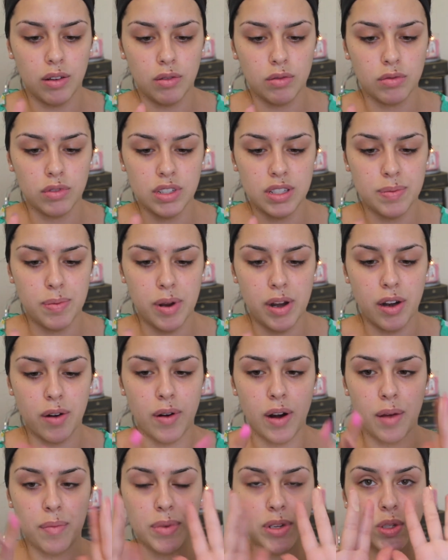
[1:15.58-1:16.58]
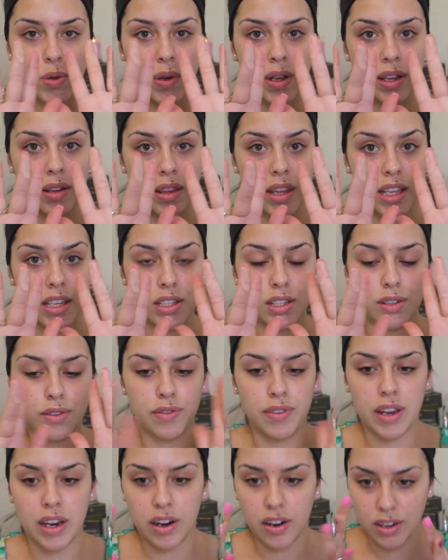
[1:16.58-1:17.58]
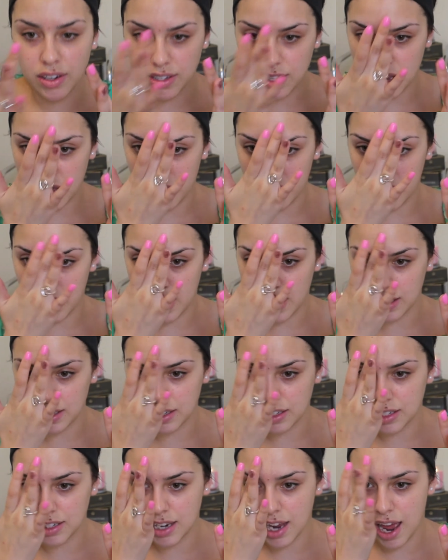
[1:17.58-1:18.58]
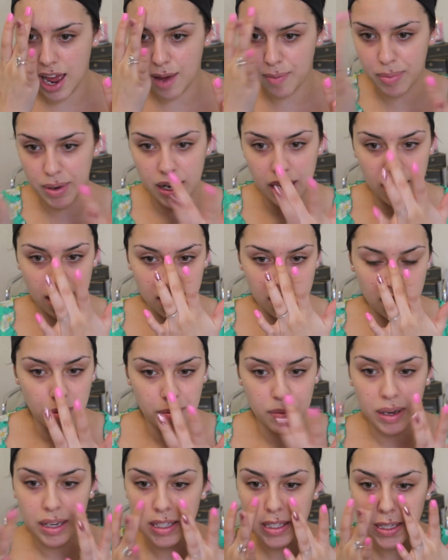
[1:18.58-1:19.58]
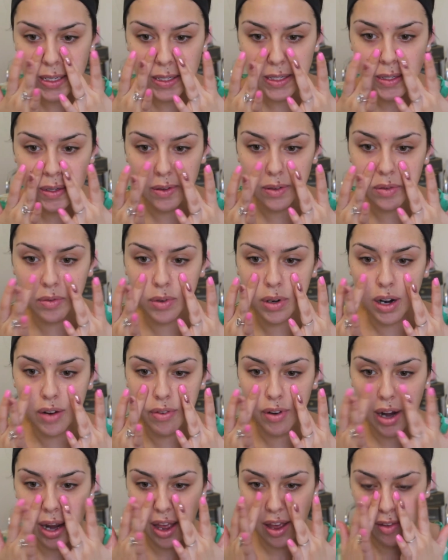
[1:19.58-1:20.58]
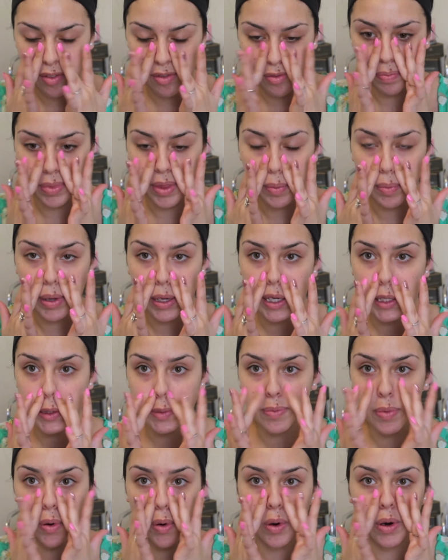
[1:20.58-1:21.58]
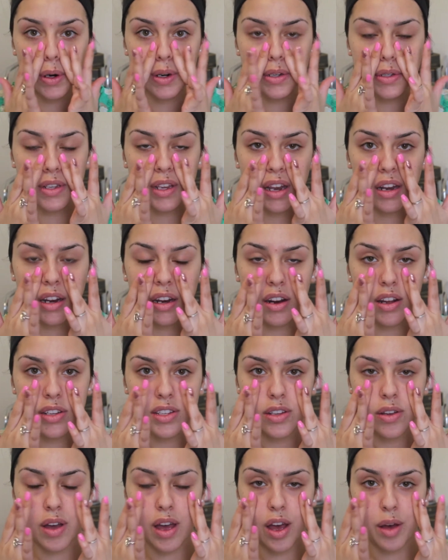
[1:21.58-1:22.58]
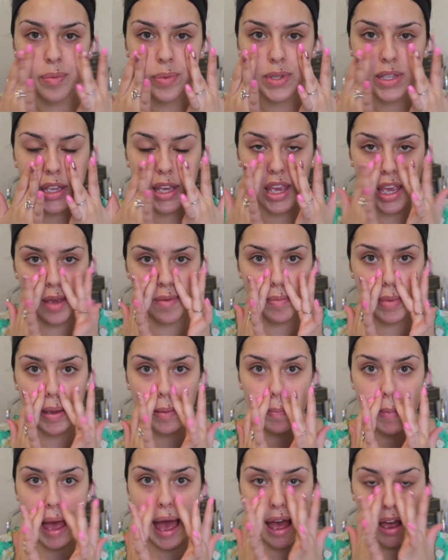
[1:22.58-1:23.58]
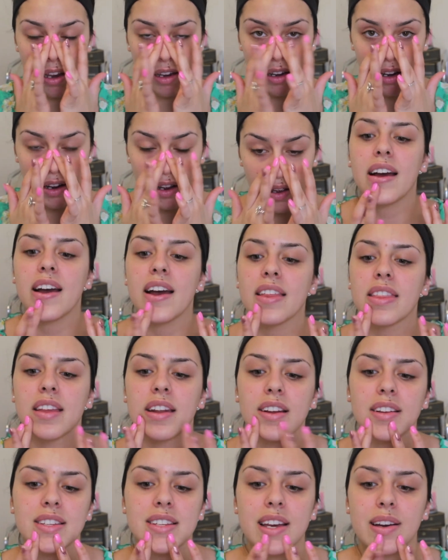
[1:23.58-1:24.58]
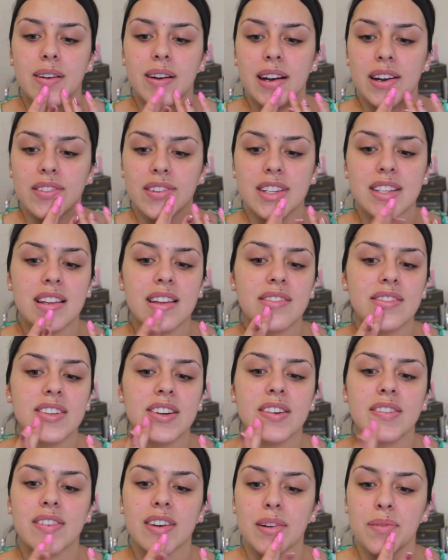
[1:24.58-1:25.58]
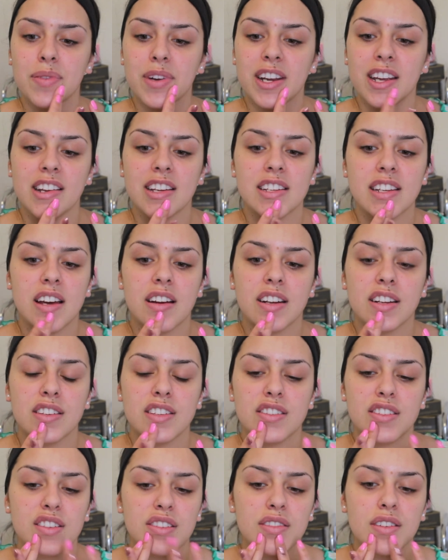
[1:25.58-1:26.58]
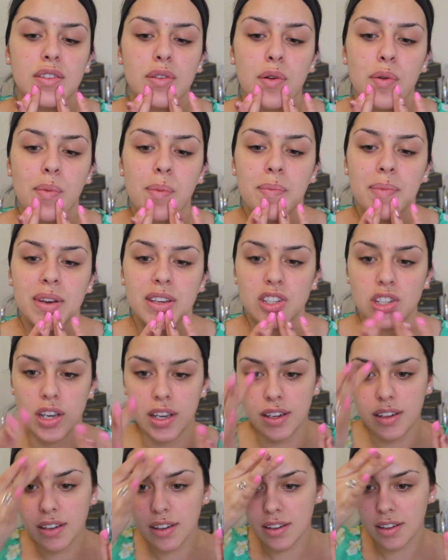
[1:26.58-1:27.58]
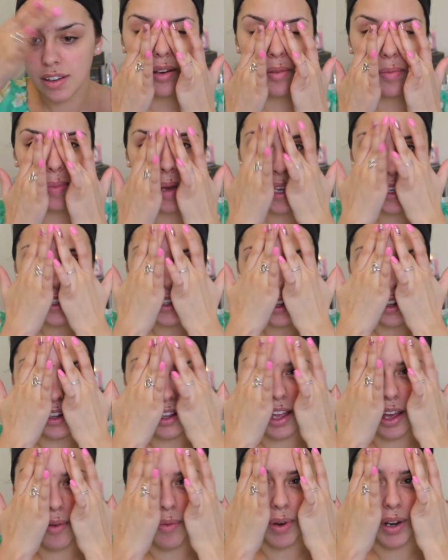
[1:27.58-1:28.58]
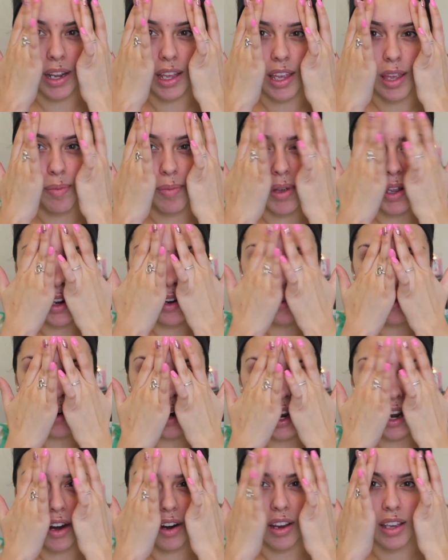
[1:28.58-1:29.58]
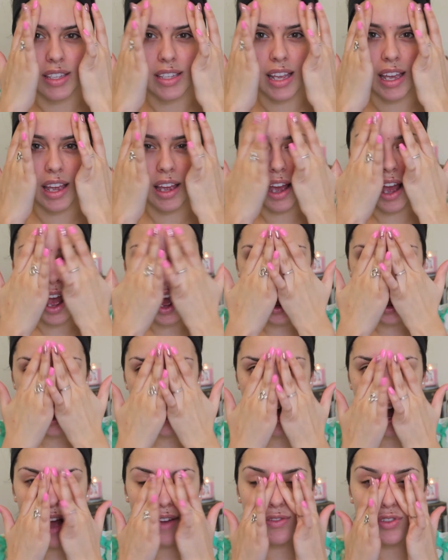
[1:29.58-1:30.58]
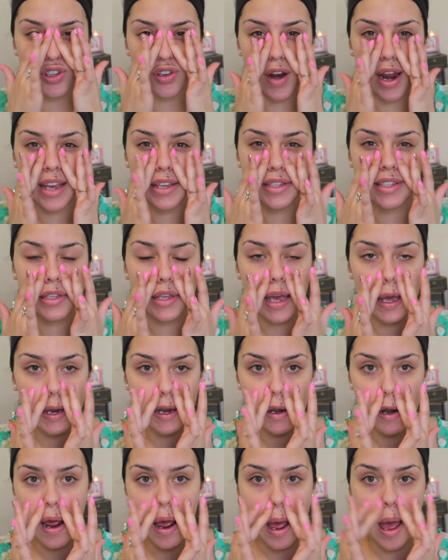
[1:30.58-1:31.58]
spread it around between these two fingers, and then I tap it in my T-zone wherever I have the biggest pores, and it also helps keep me matte. And then I'll take whatever's left over and bring it down into my chin. Basically, I want to keep it right here because I have dry skin,